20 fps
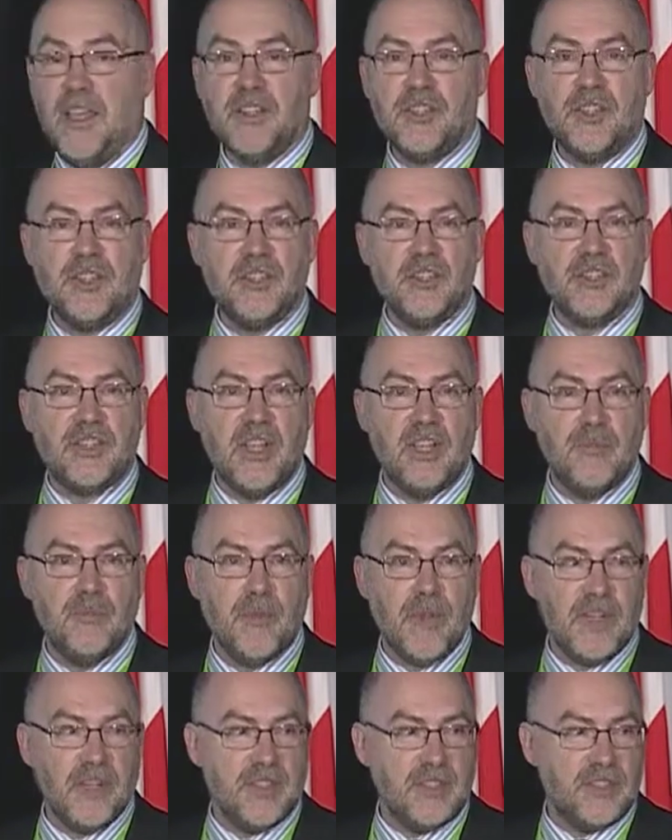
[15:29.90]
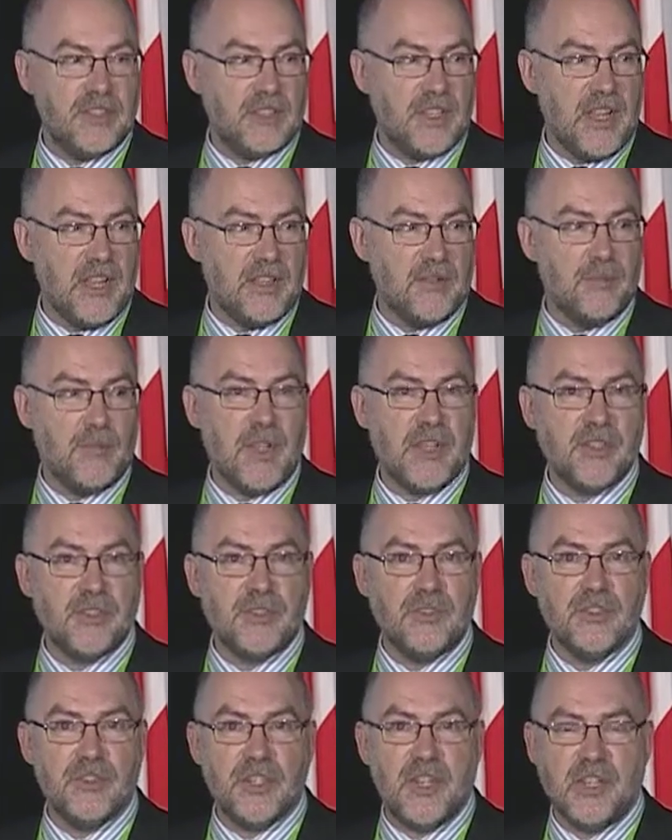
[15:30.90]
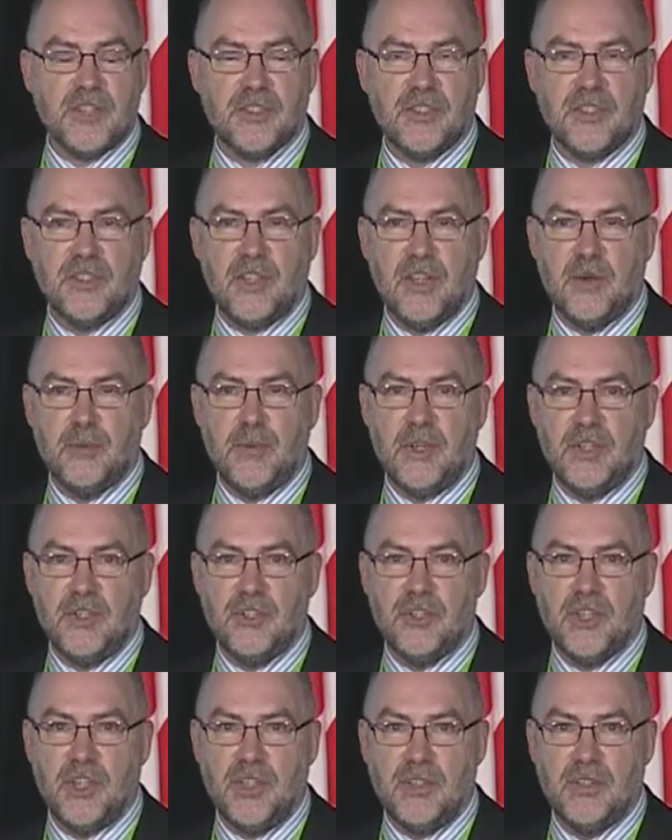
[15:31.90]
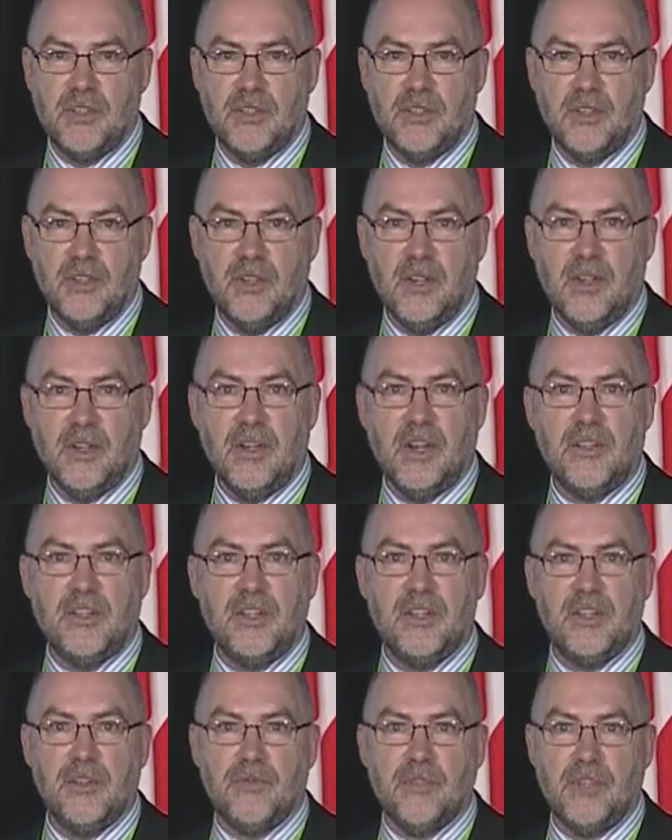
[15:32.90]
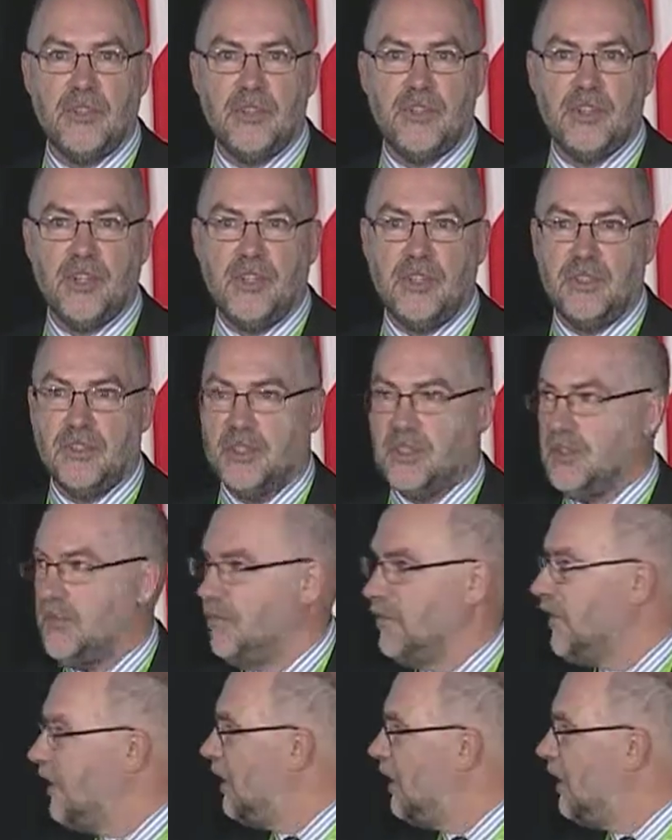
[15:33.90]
Is it the same master sex determining gene, or are they different genes?